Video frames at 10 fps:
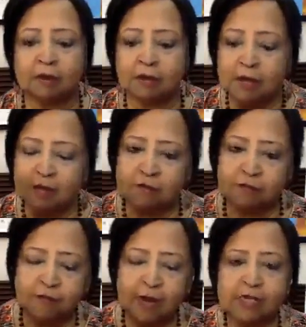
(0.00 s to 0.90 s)
a
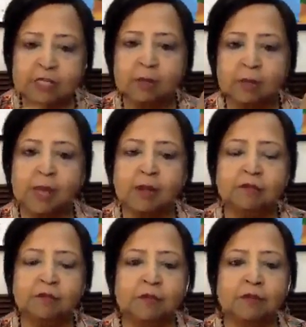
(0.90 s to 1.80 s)
flash in the pan
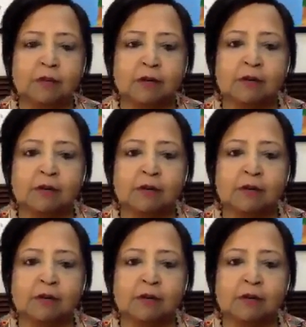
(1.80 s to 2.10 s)
fever,